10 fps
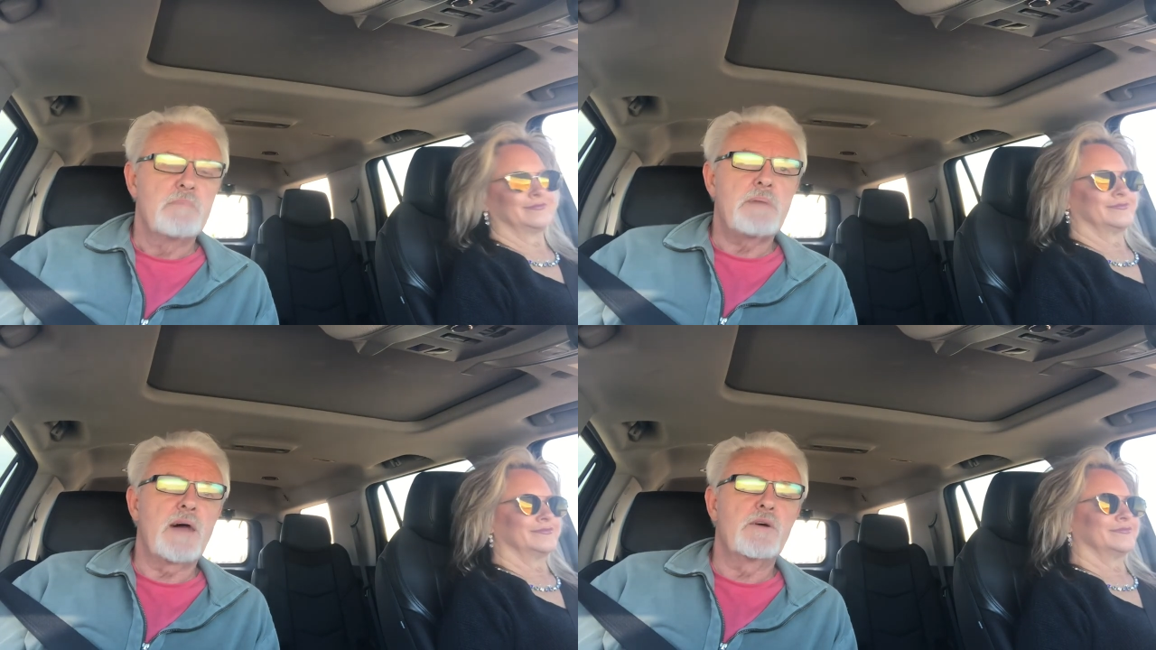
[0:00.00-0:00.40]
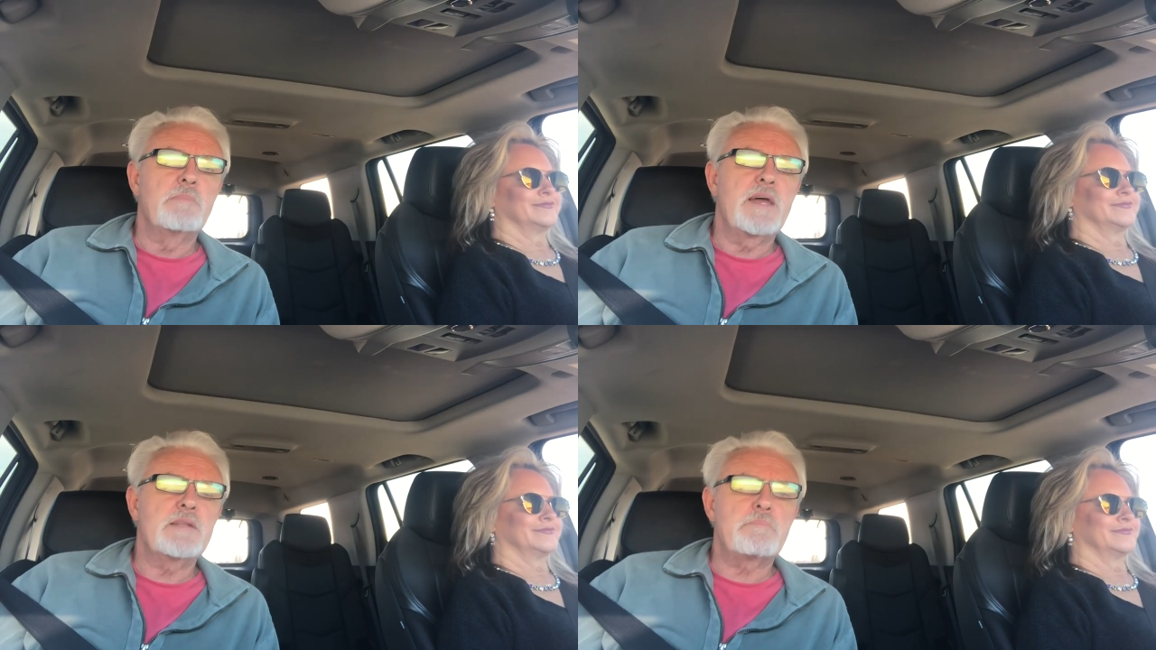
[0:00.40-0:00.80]

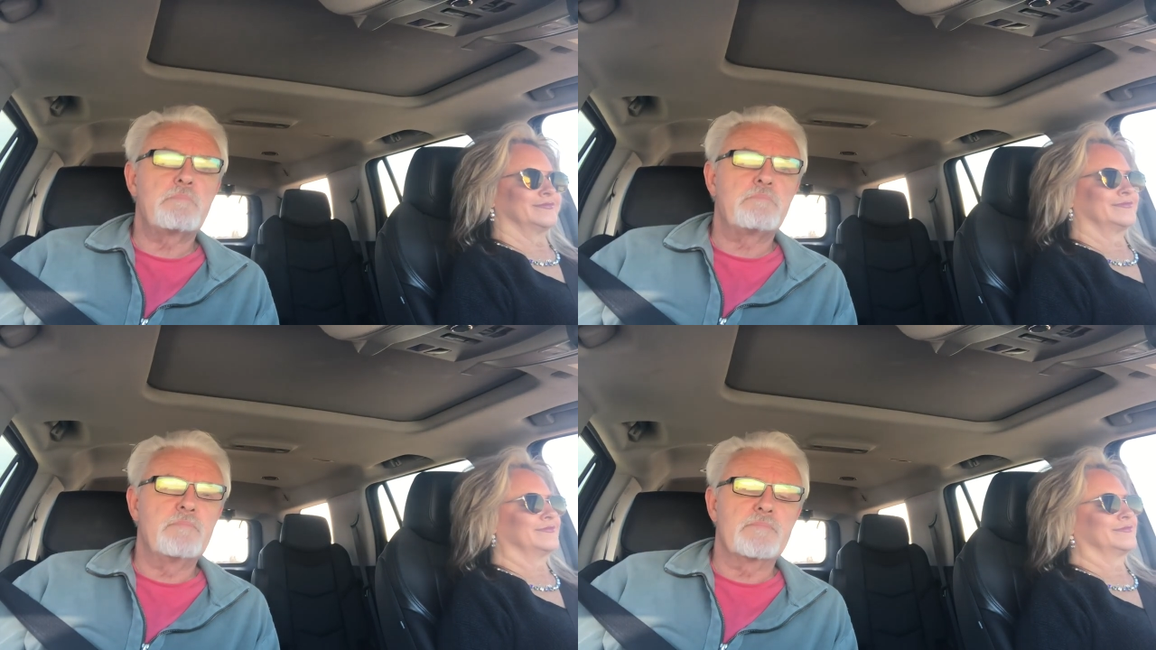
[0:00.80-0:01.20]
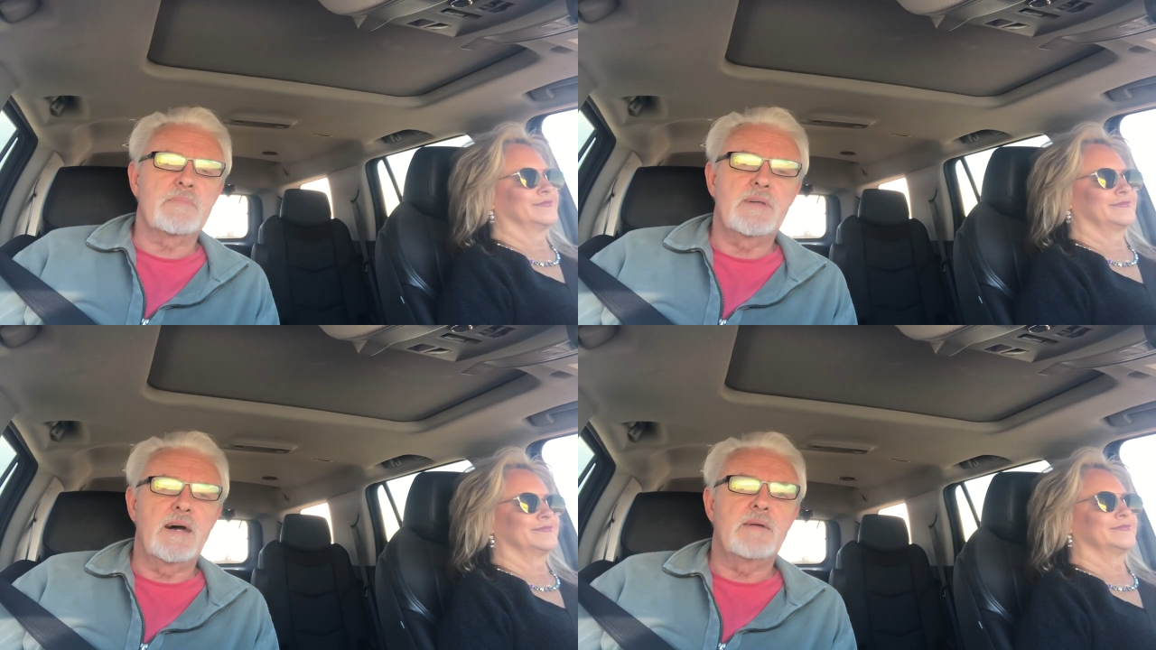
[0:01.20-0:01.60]
Speaker 1: Palomate,
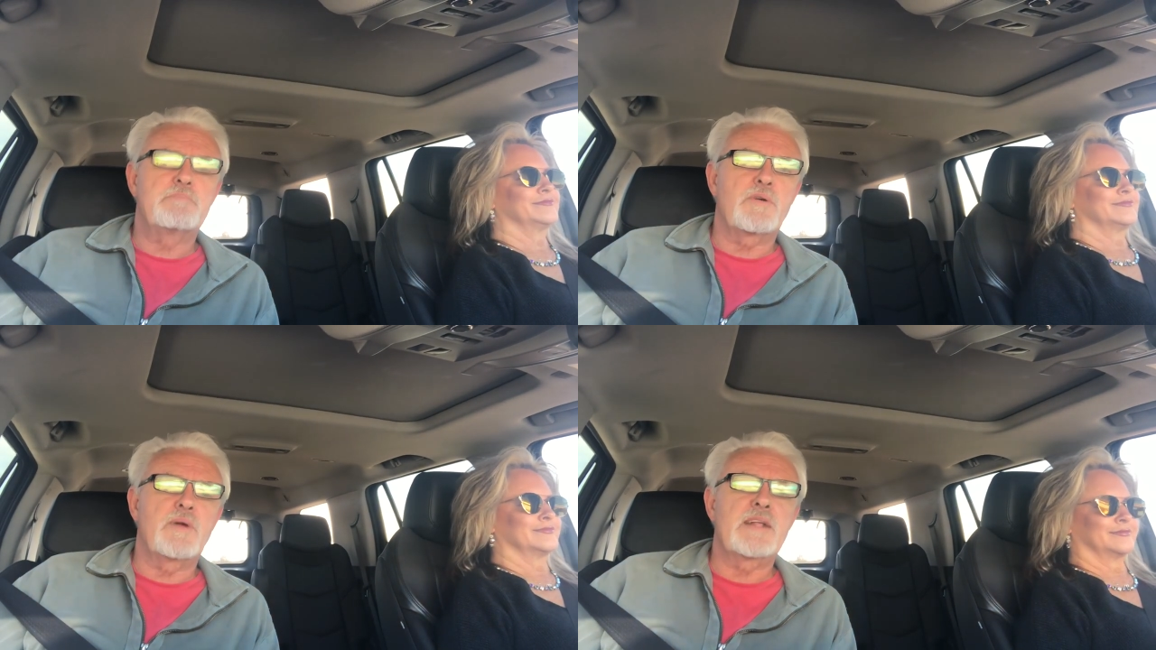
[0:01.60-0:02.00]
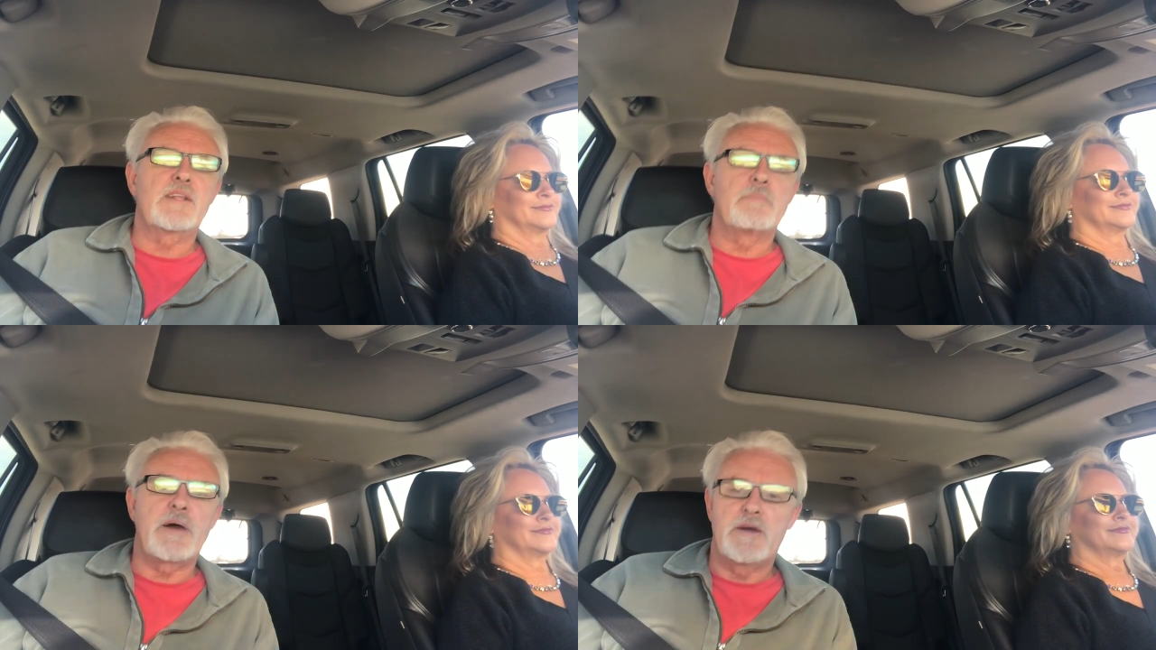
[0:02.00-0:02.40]
uh,
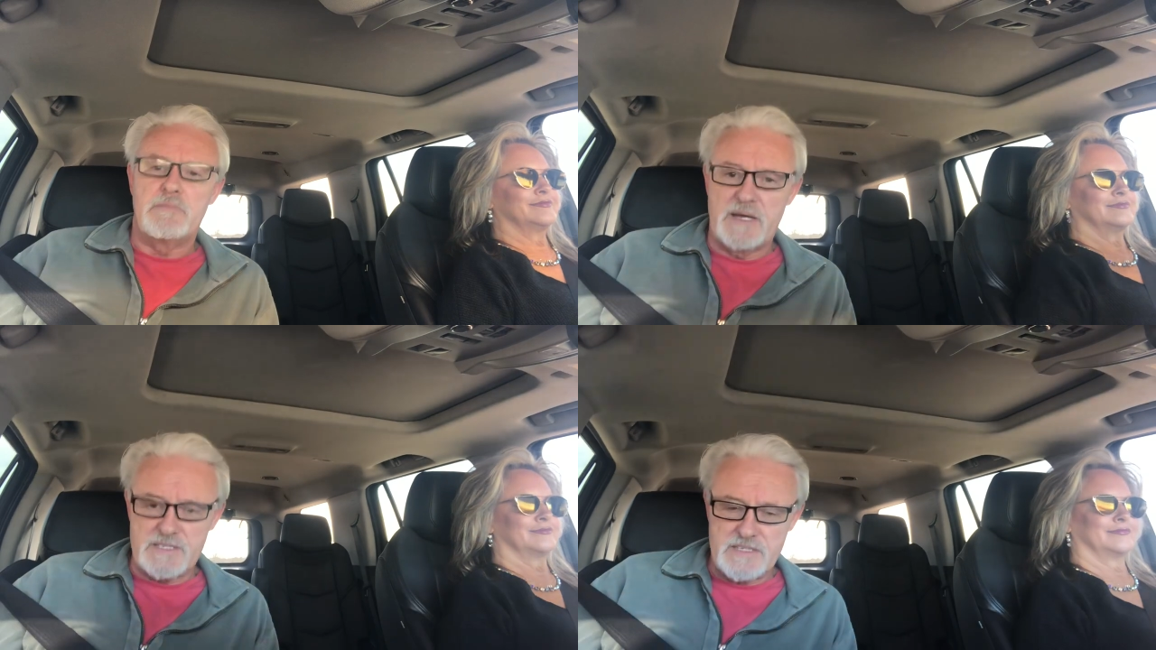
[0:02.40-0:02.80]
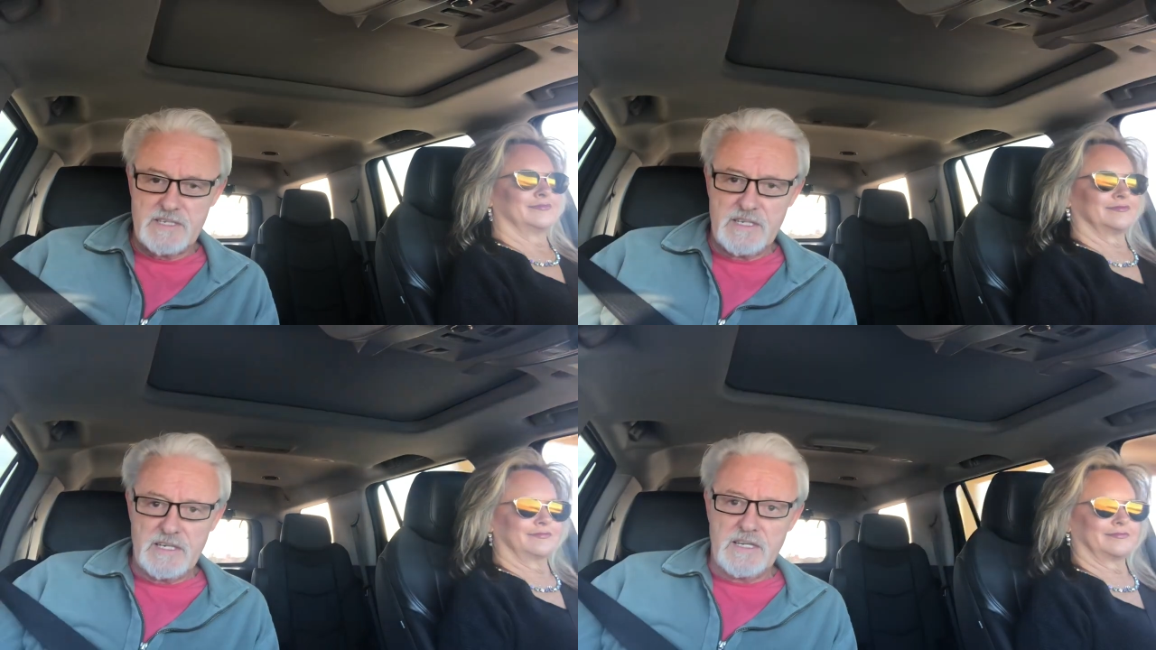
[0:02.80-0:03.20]
parental palomate
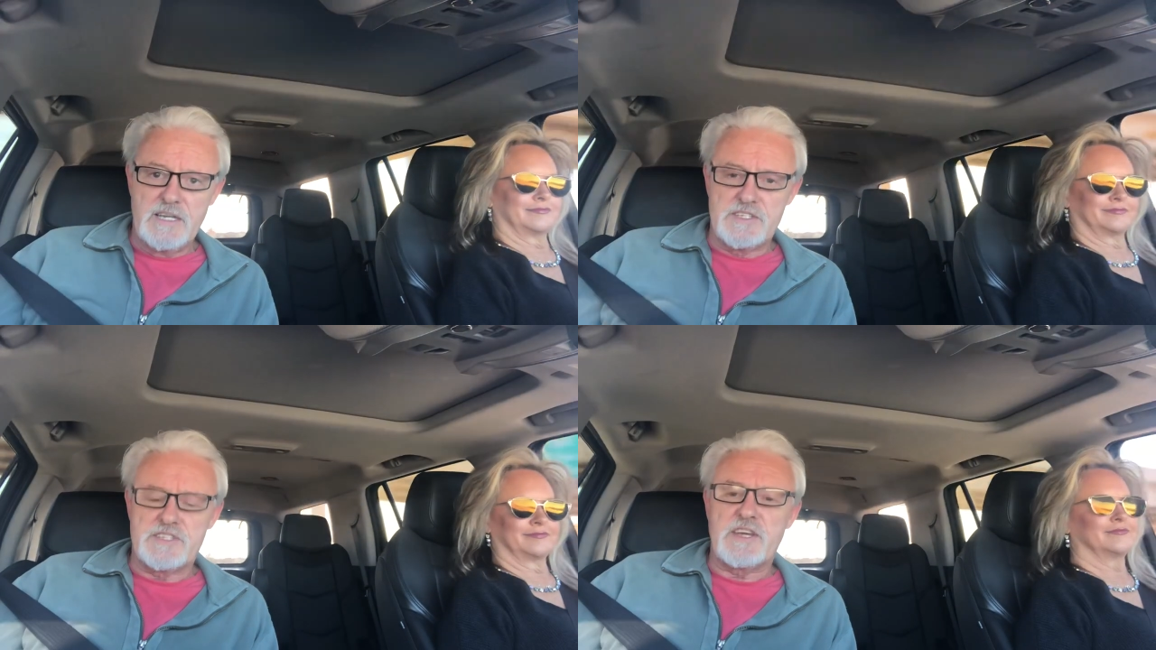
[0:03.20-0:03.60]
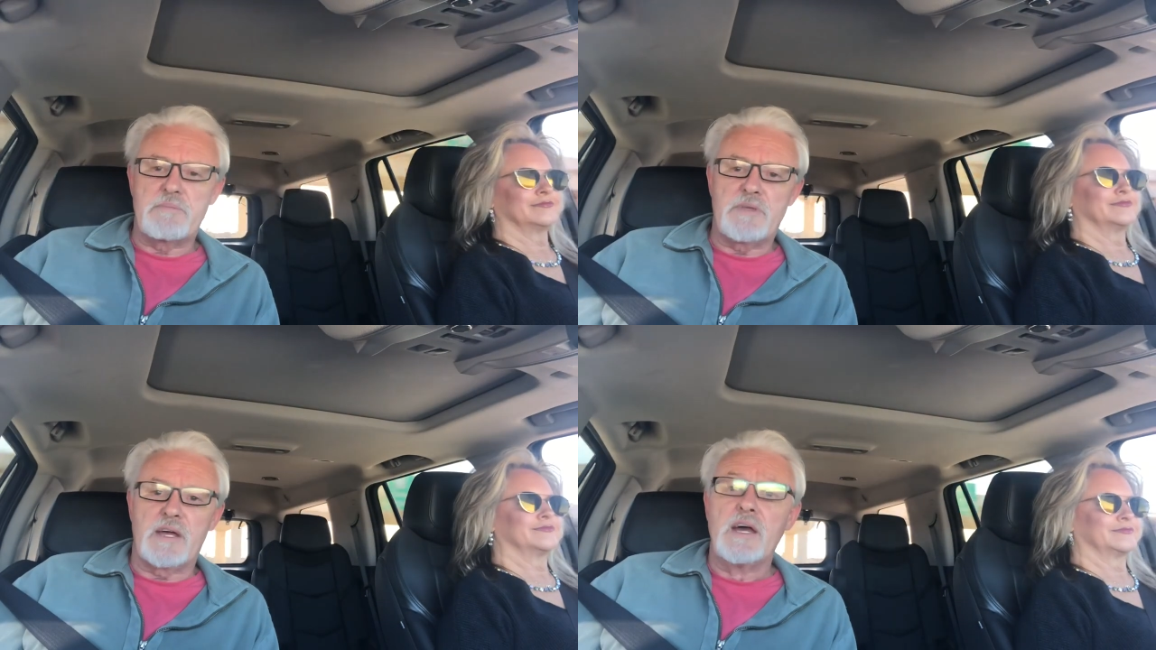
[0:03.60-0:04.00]
is the same
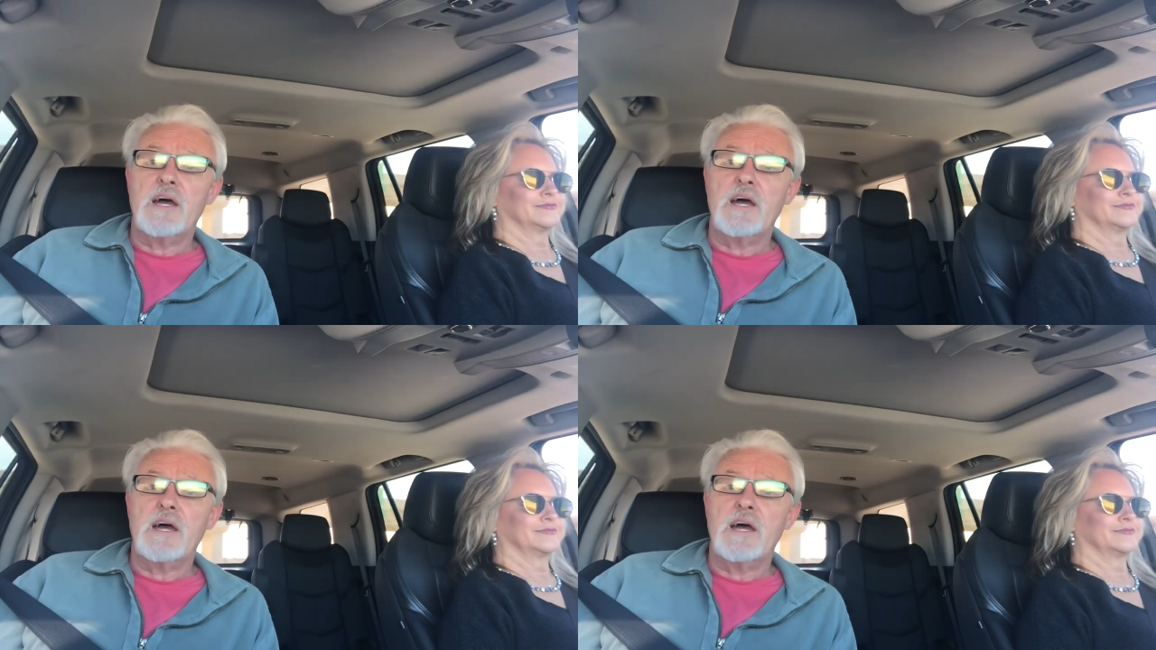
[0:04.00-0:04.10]
thing.